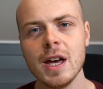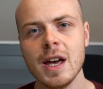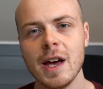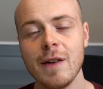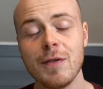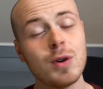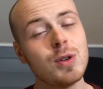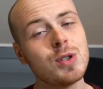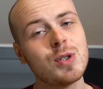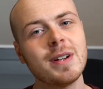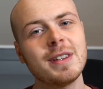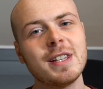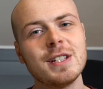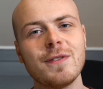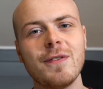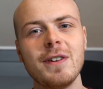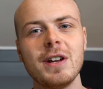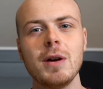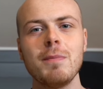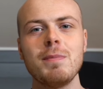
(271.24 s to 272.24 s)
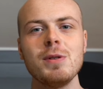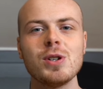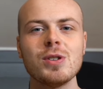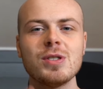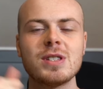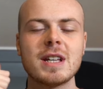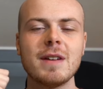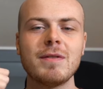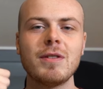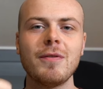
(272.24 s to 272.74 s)
If you enjoyed this video, be sure
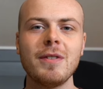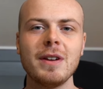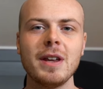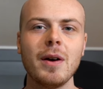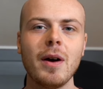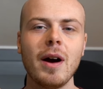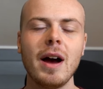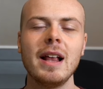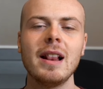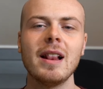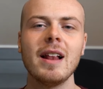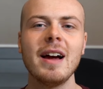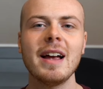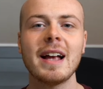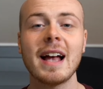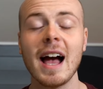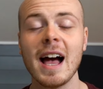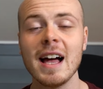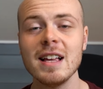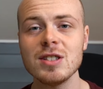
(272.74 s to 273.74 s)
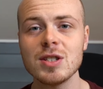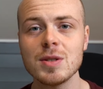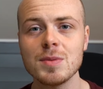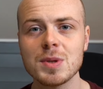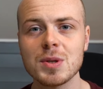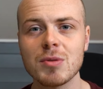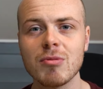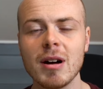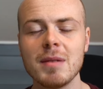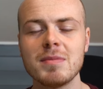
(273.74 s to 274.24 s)
to give the video a like and
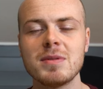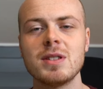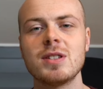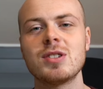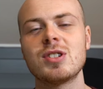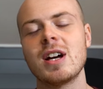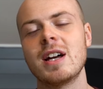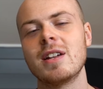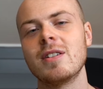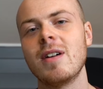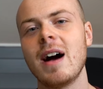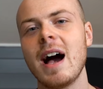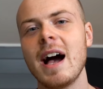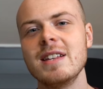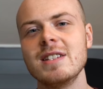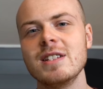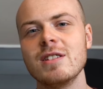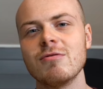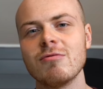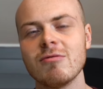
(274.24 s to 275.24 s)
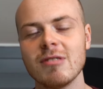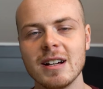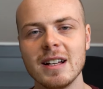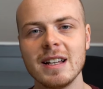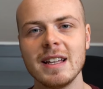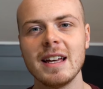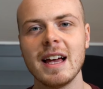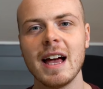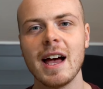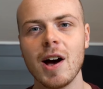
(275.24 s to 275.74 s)
subscribe to the channel as it
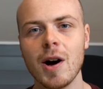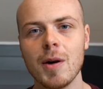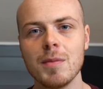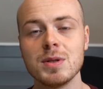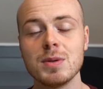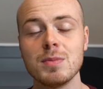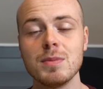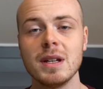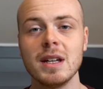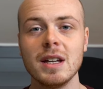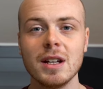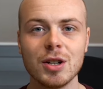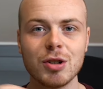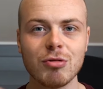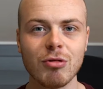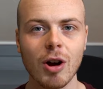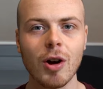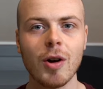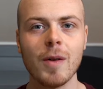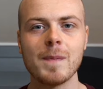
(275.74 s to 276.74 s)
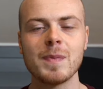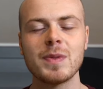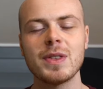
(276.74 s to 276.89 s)
really helps me grow.